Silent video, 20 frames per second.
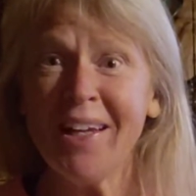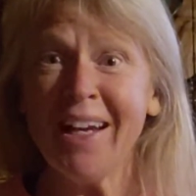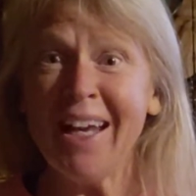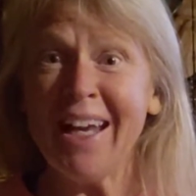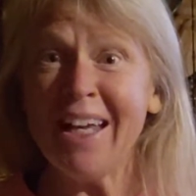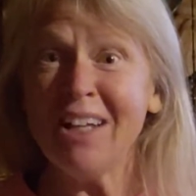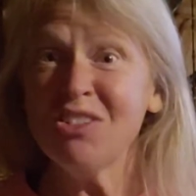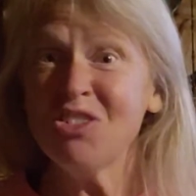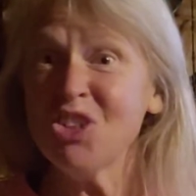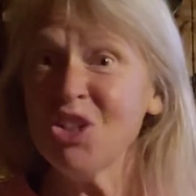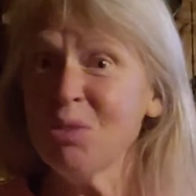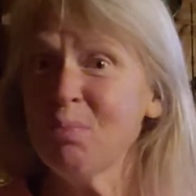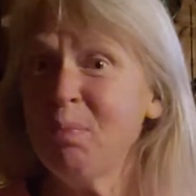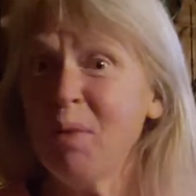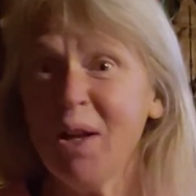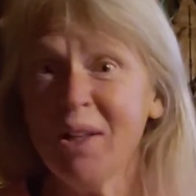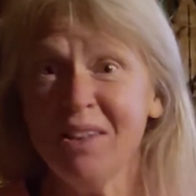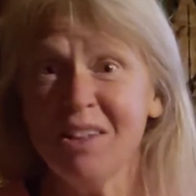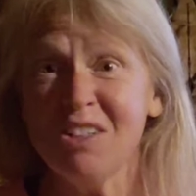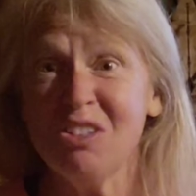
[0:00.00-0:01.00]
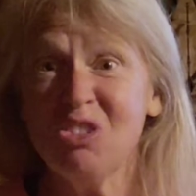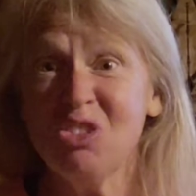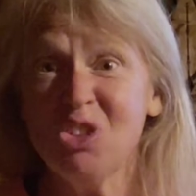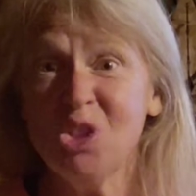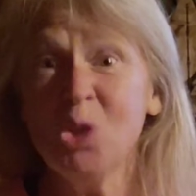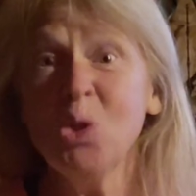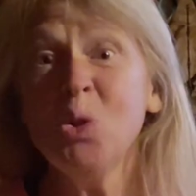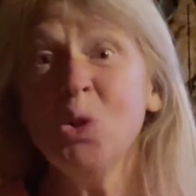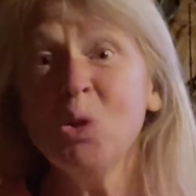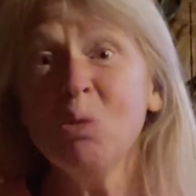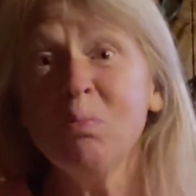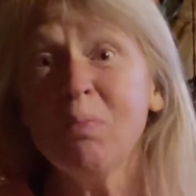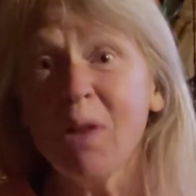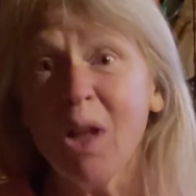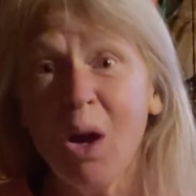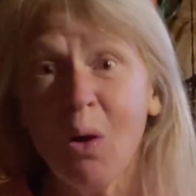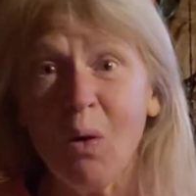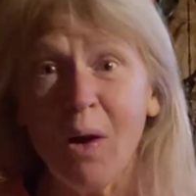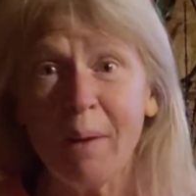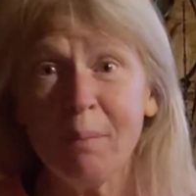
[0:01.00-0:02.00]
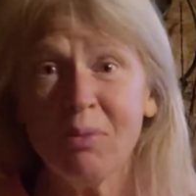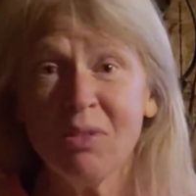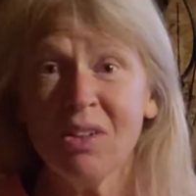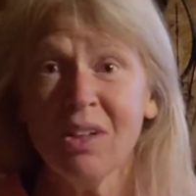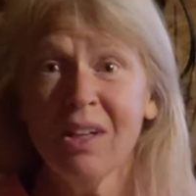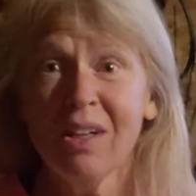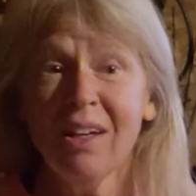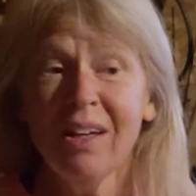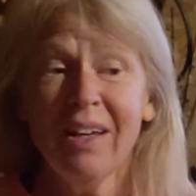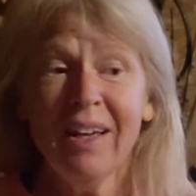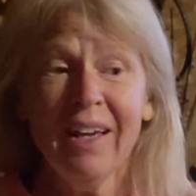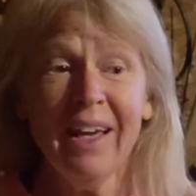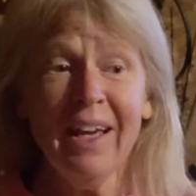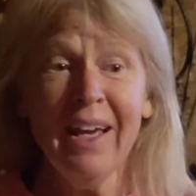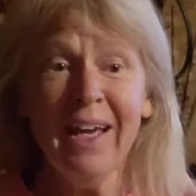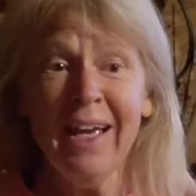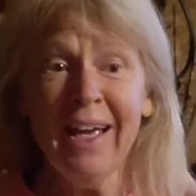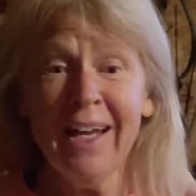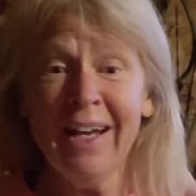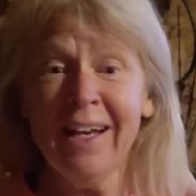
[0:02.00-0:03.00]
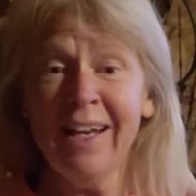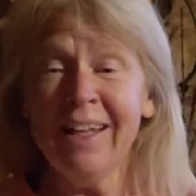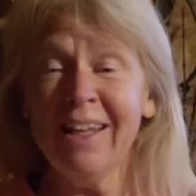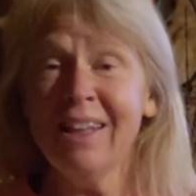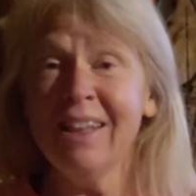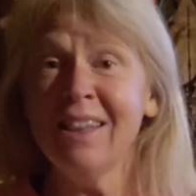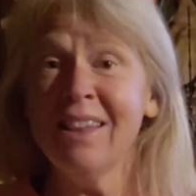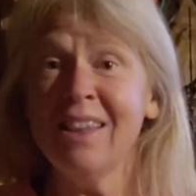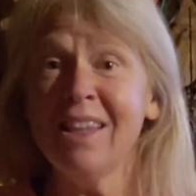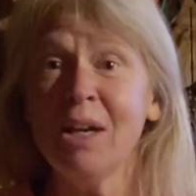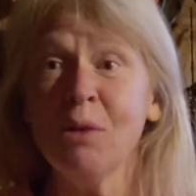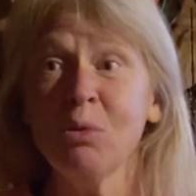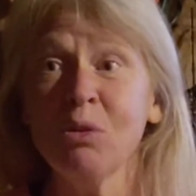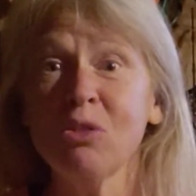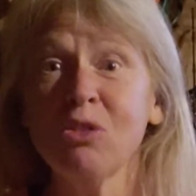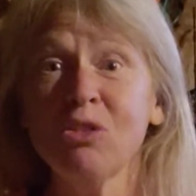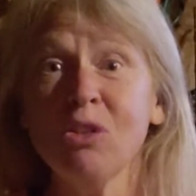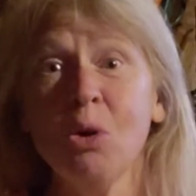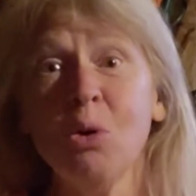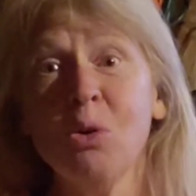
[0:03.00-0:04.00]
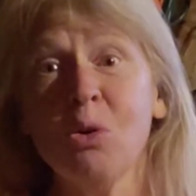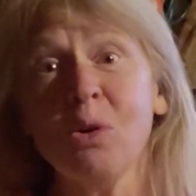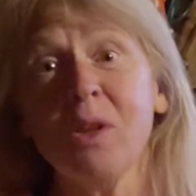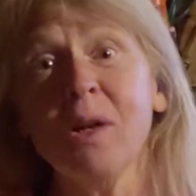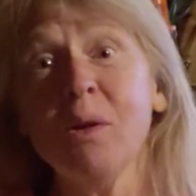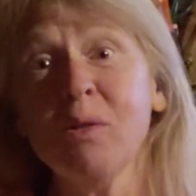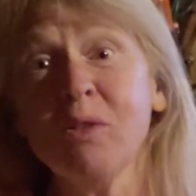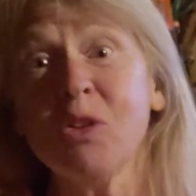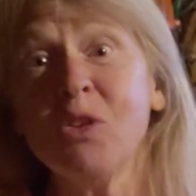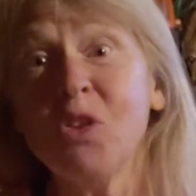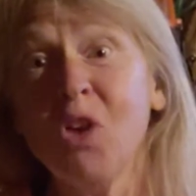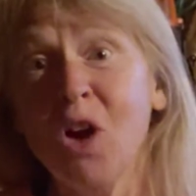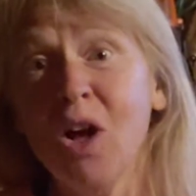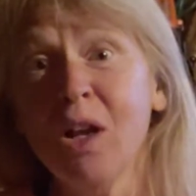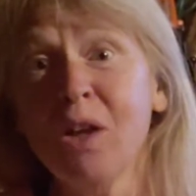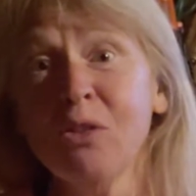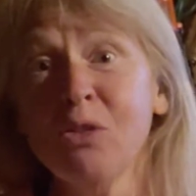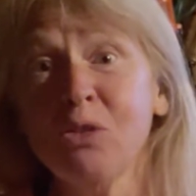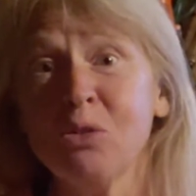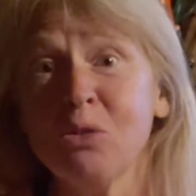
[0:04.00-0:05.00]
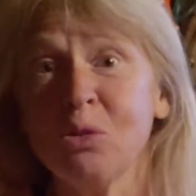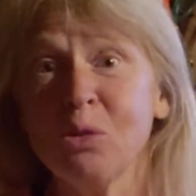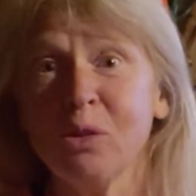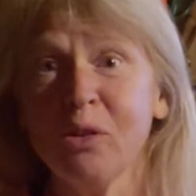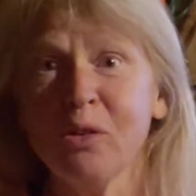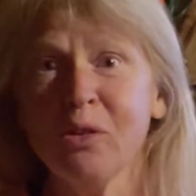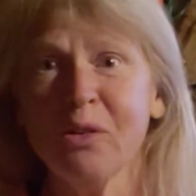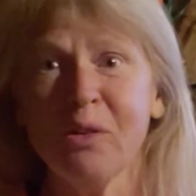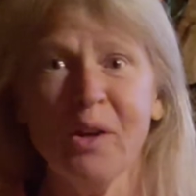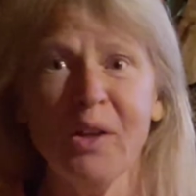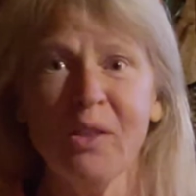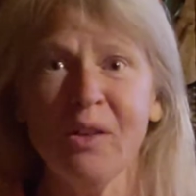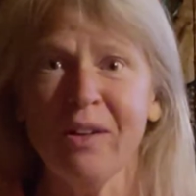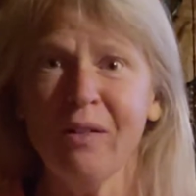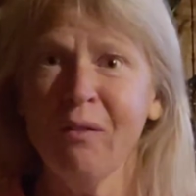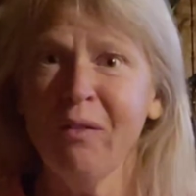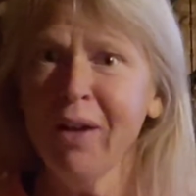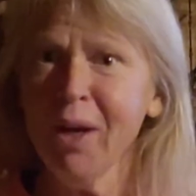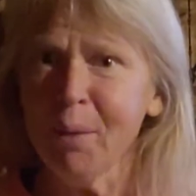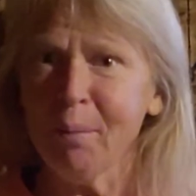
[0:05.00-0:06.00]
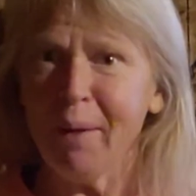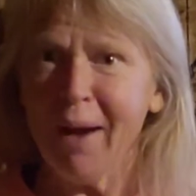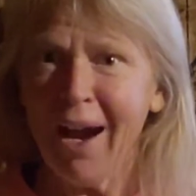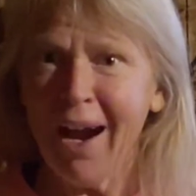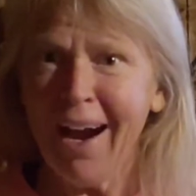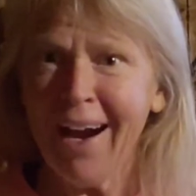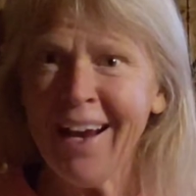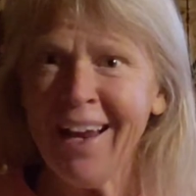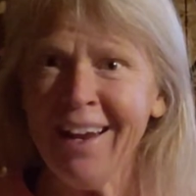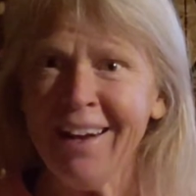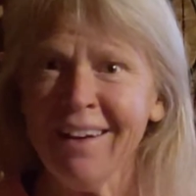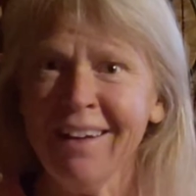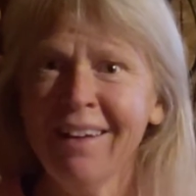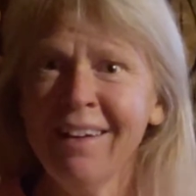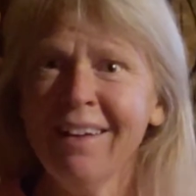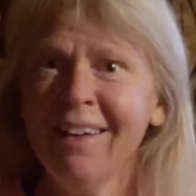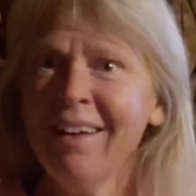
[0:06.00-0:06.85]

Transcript: And I had just bought these two new blow ups and they were so cool. They were at the dollar store. So I thought, what a bargain.